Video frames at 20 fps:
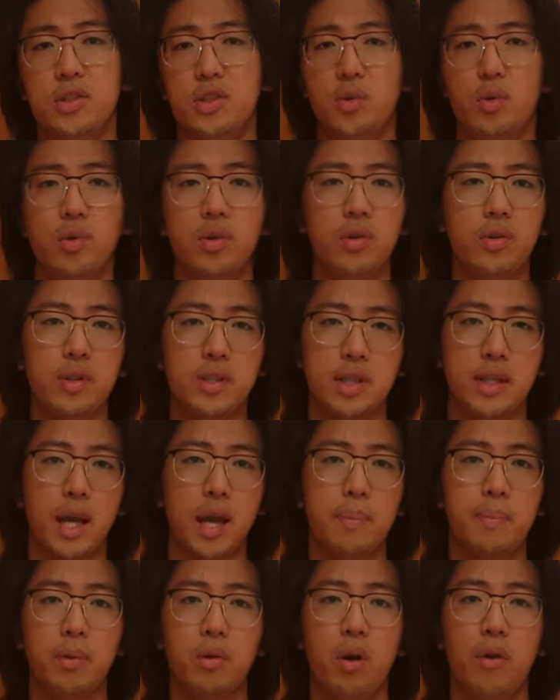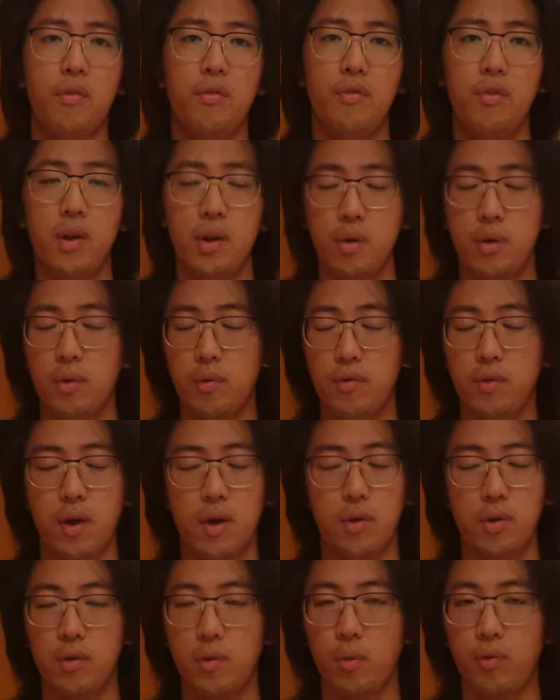The shoulder and the scapula are very,
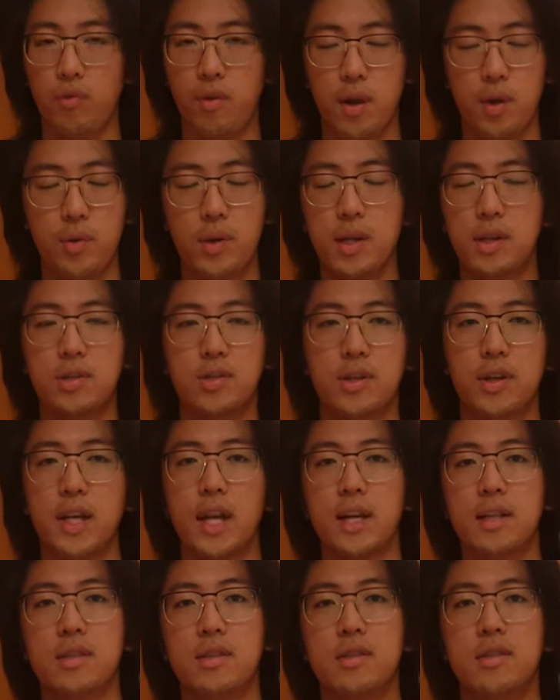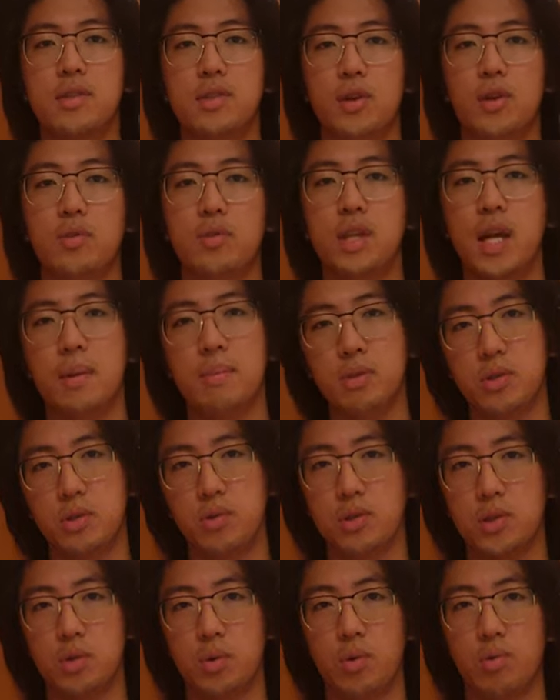very, very interconnected, so damage to
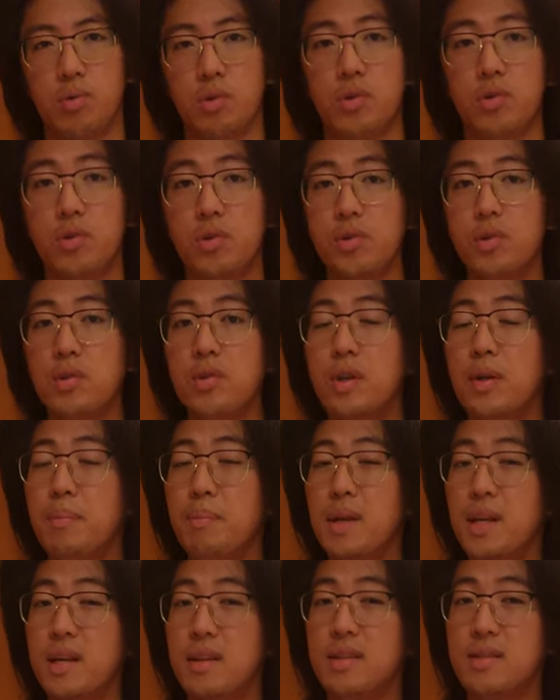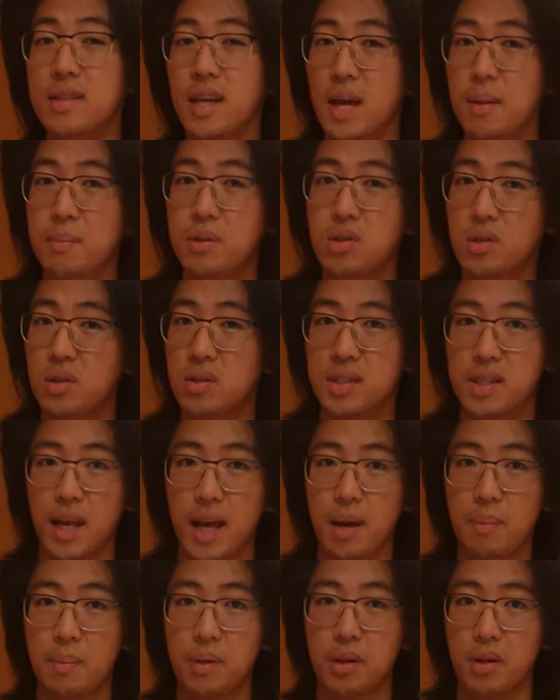the shoulder could mean damage to the
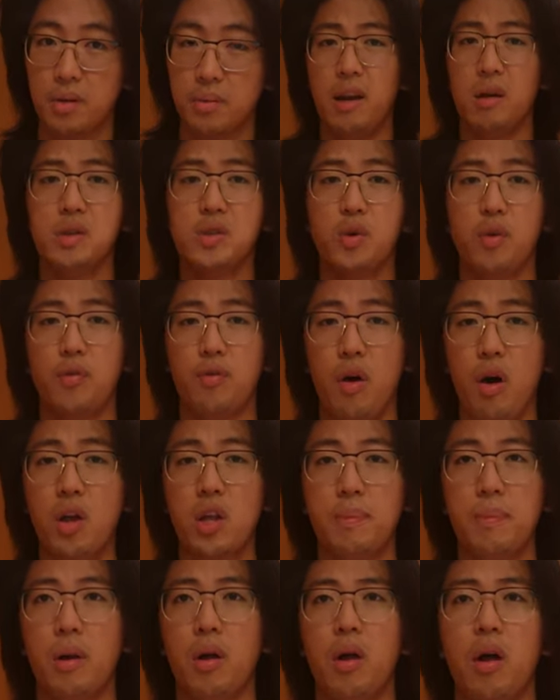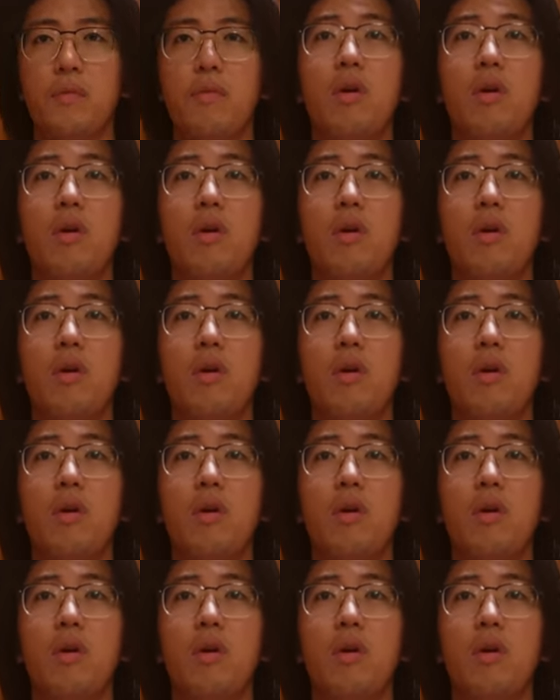scapula. And also volleyball.